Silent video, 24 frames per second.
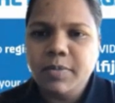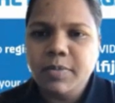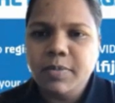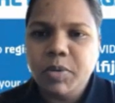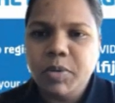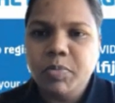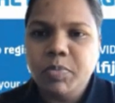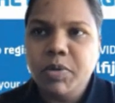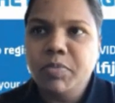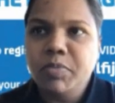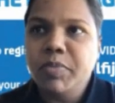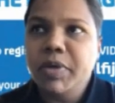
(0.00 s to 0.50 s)

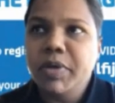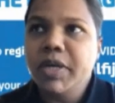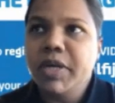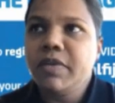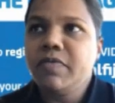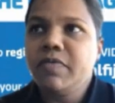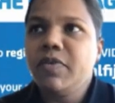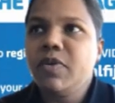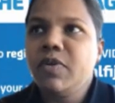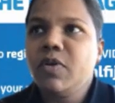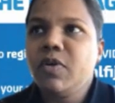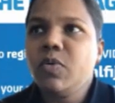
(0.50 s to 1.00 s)
people may
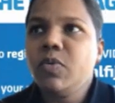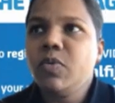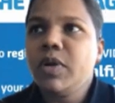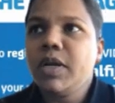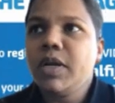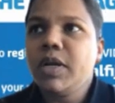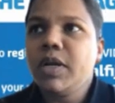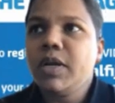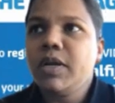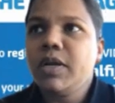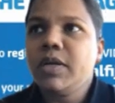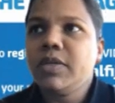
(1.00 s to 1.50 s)
have known,
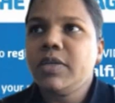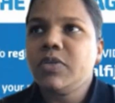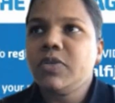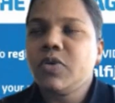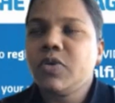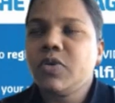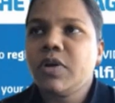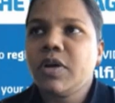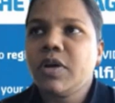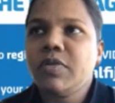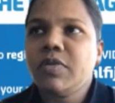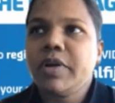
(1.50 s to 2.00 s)
and it's
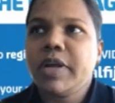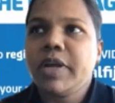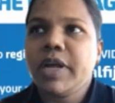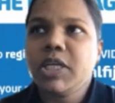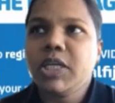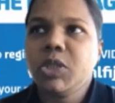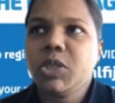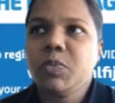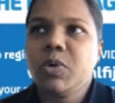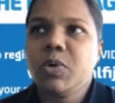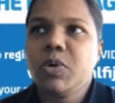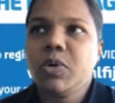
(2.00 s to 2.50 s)
on our
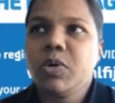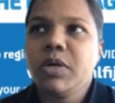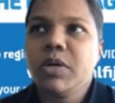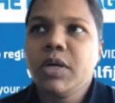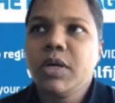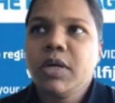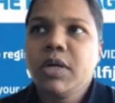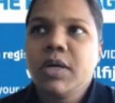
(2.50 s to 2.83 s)
dashboard.